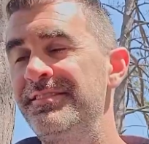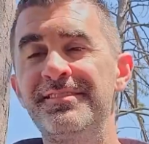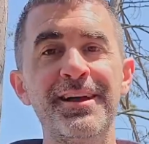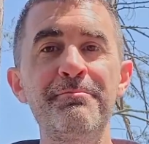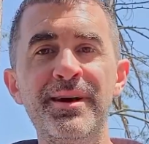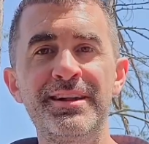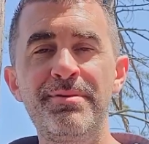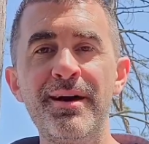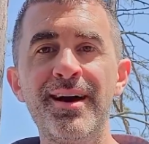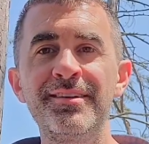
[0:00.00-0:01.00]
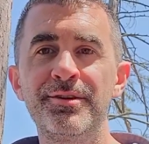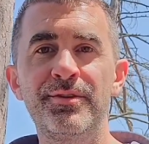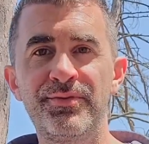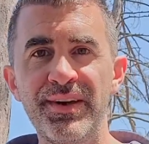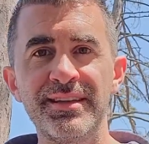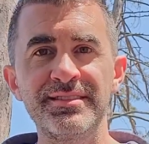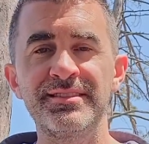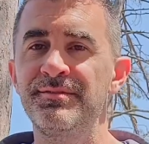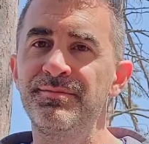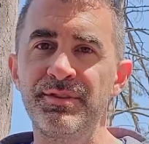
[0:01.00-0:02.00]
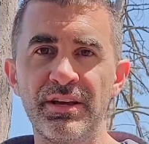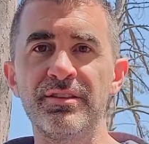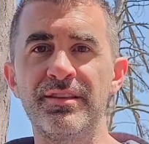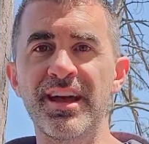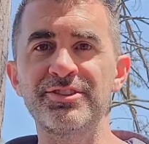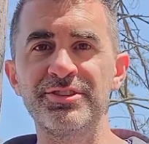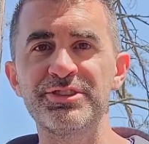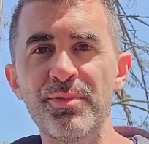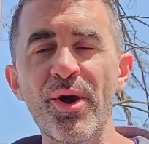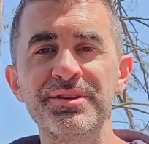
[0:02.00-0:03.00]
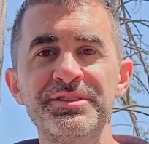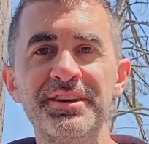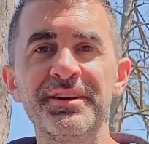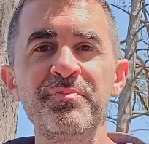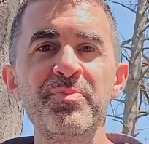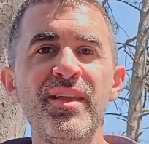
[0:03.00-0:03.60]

dumb money bought, no offense. They're actually the smart ones here.